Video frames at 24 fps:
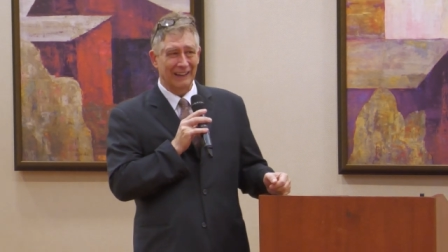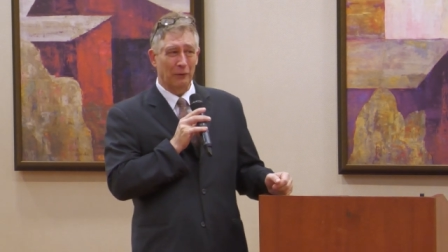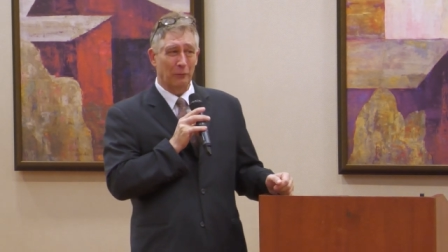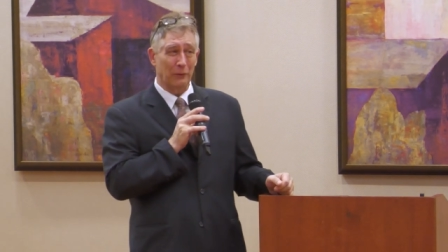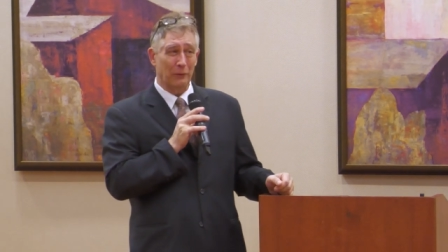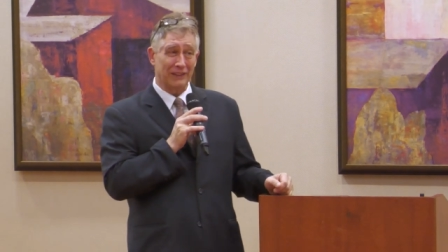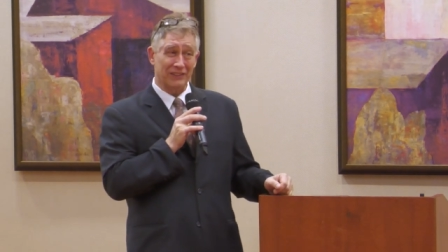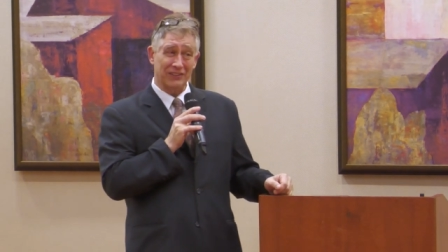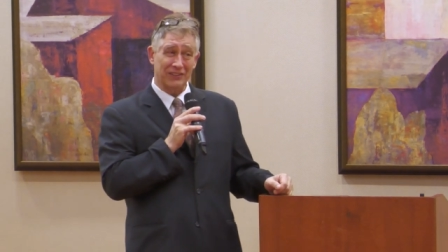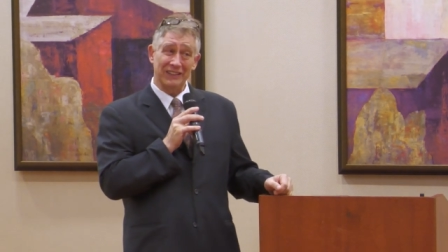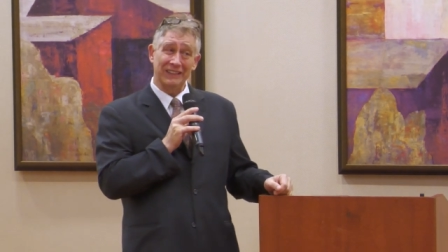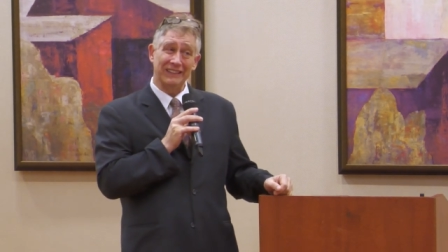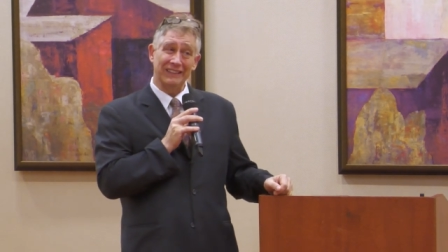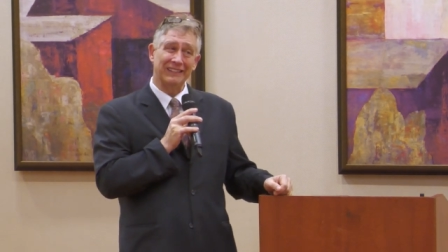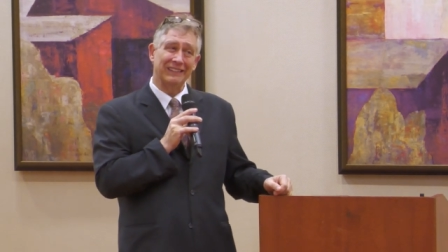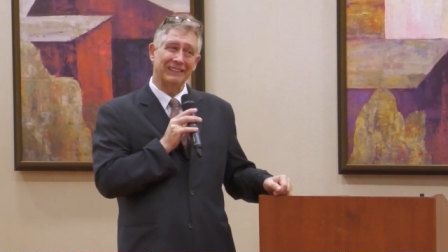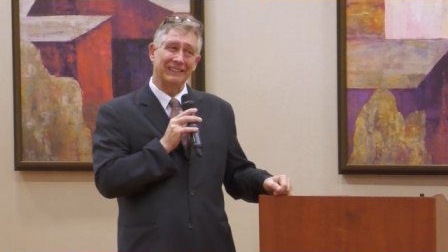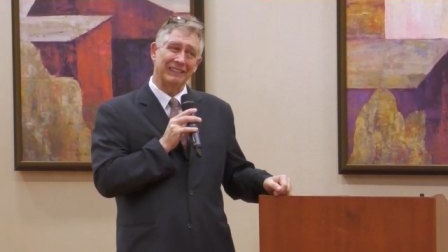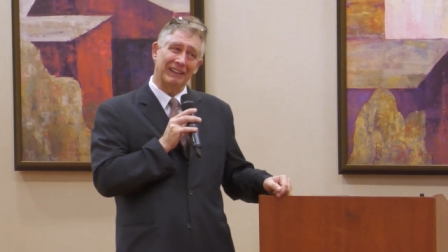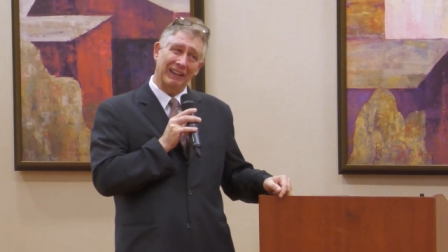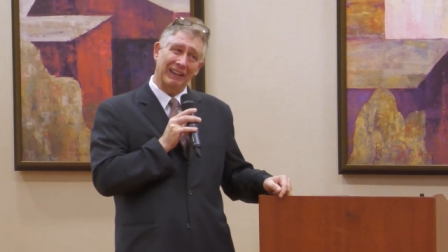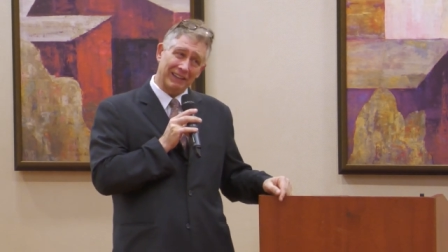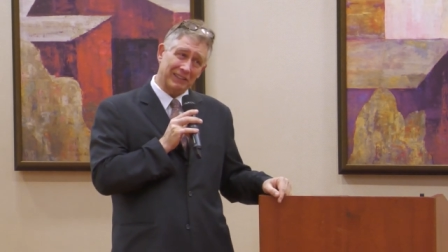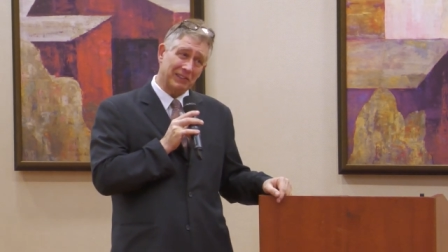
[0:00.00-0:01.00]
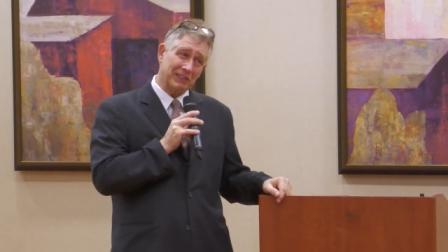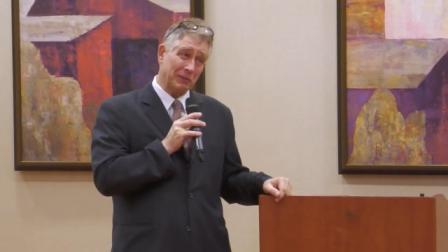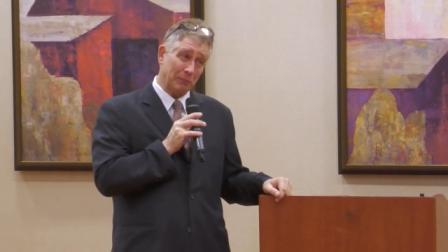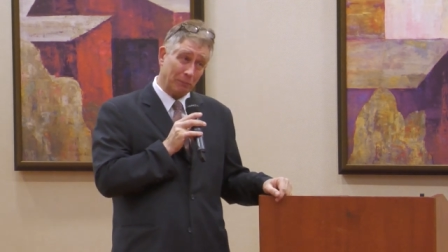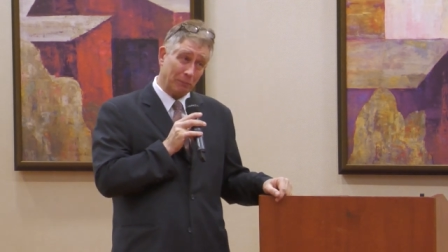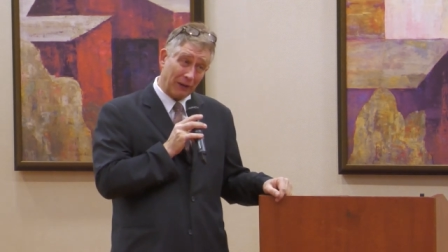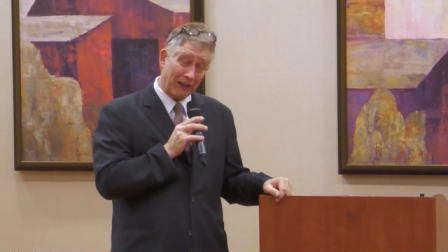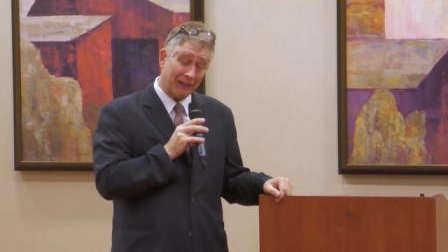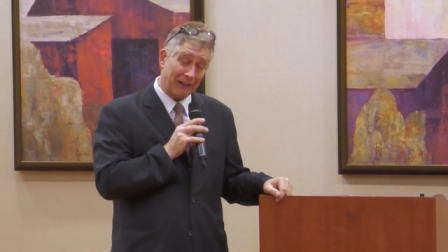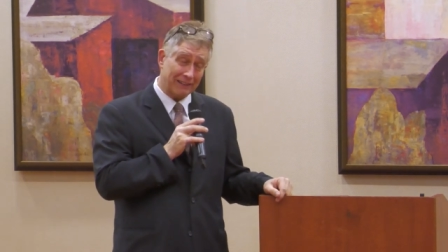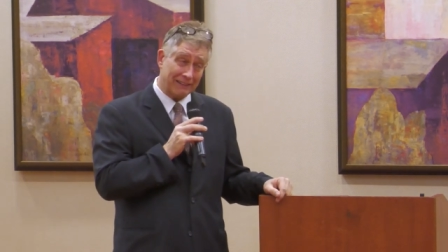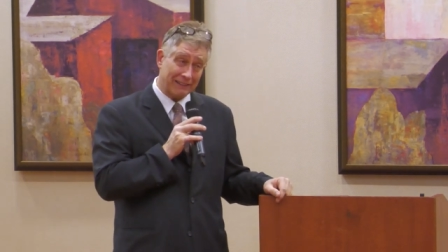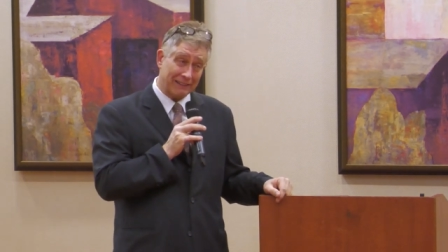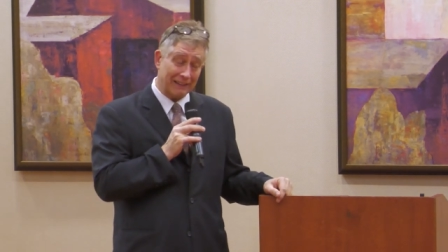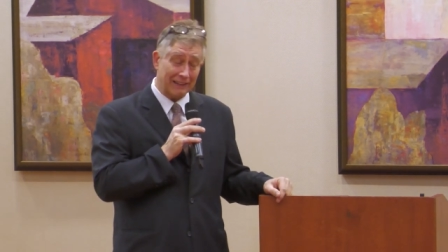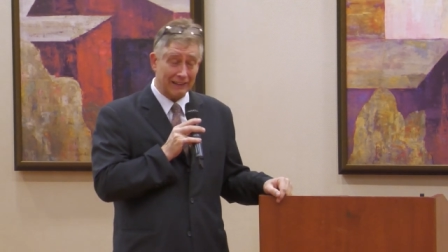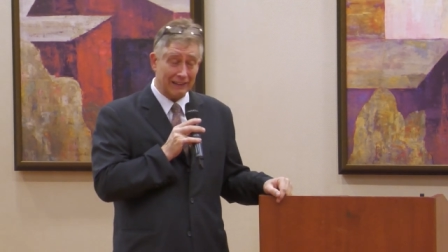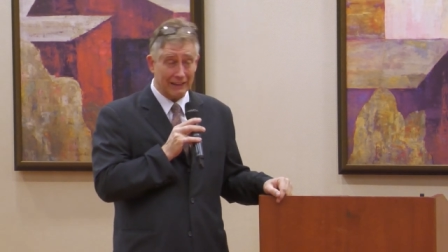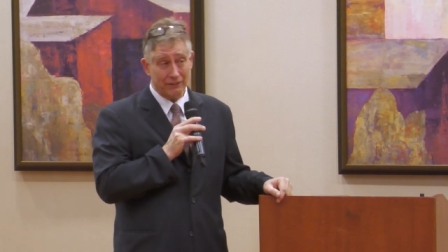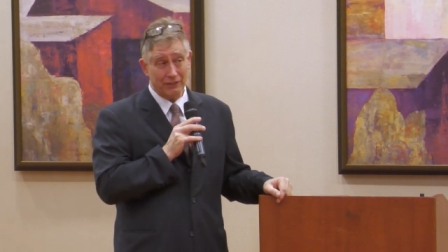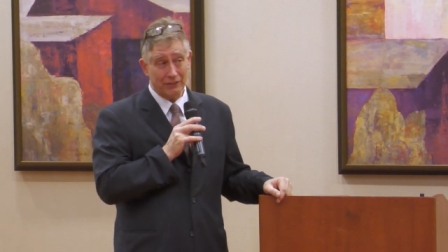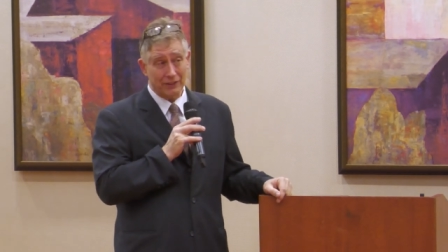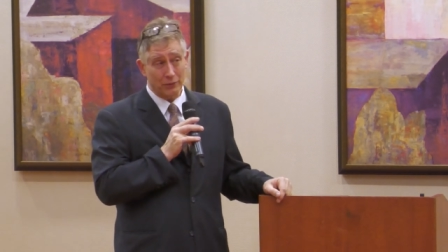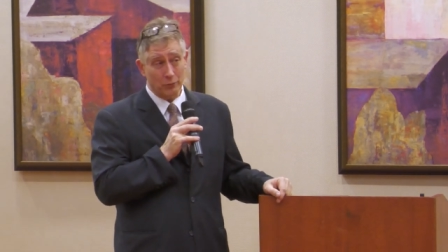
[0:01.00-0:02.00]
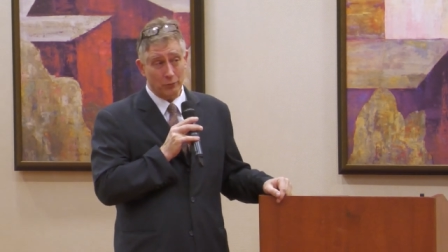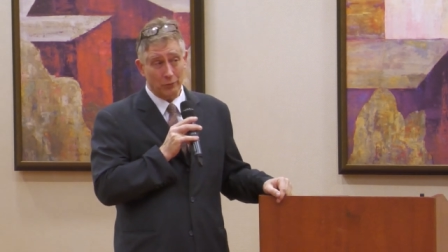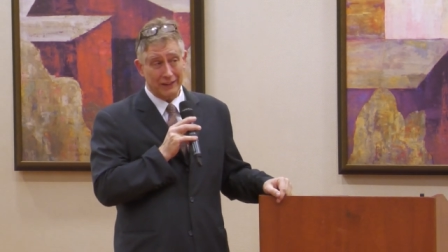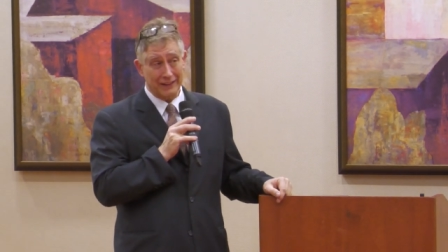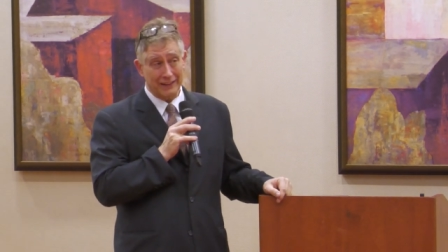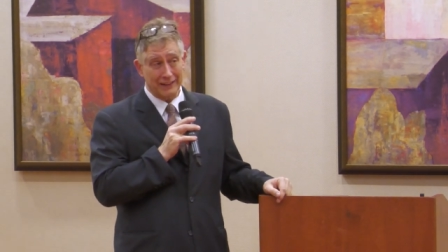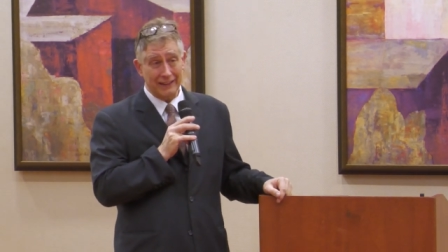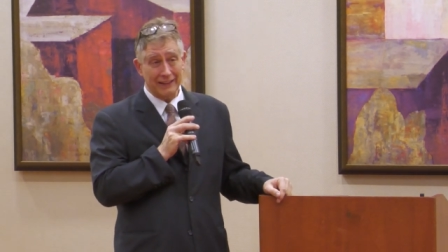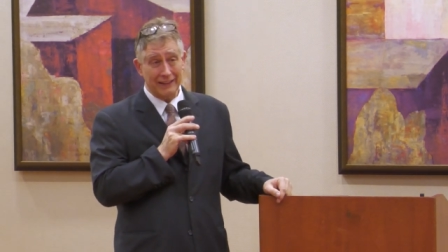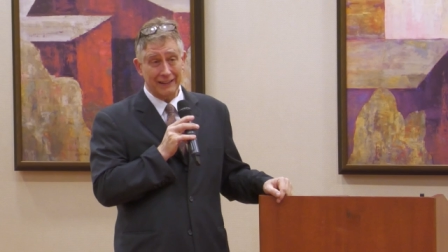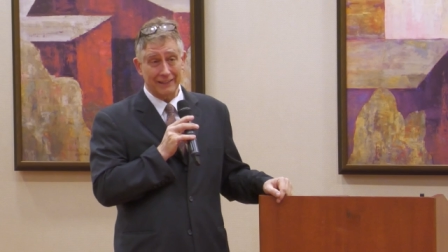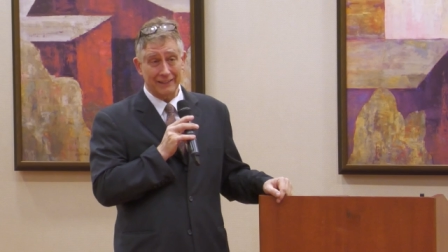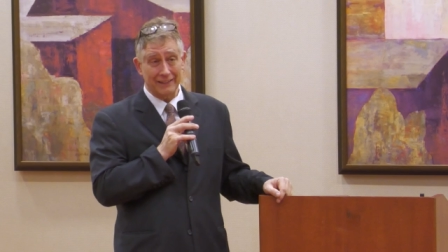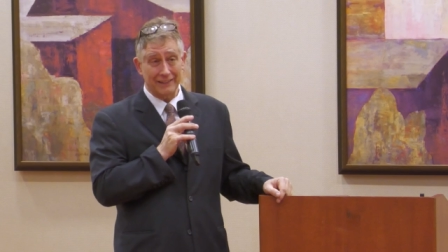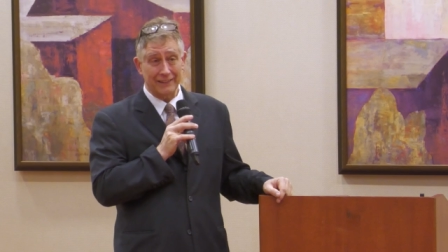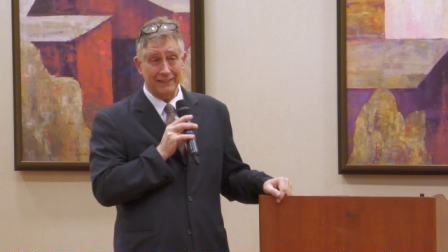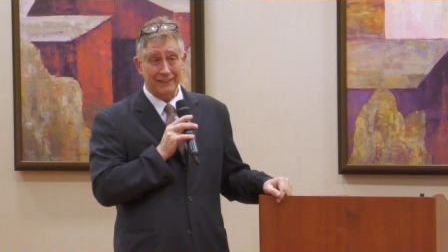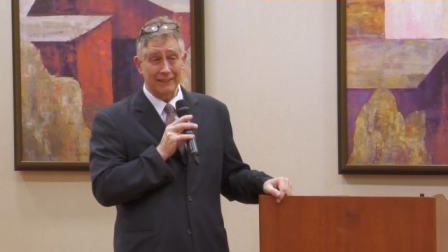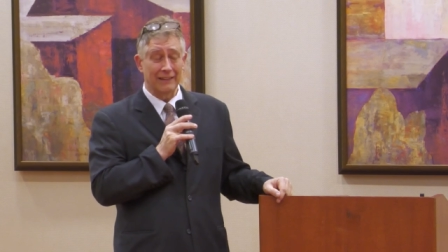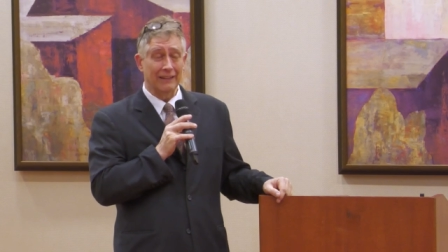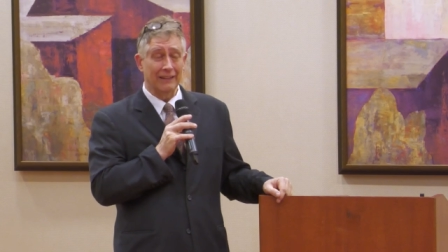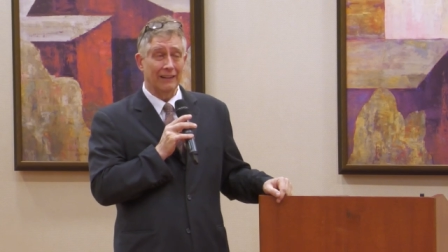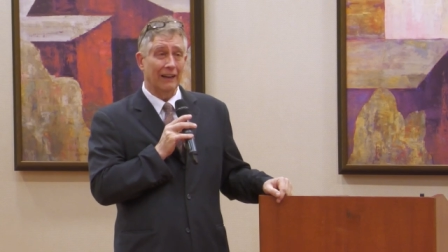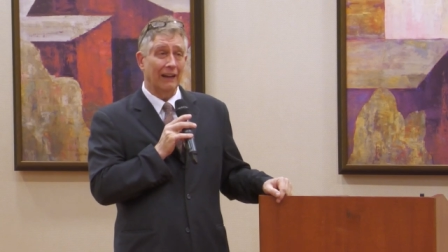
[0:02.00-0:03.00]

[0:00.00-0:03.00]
which is not surprising given what it is.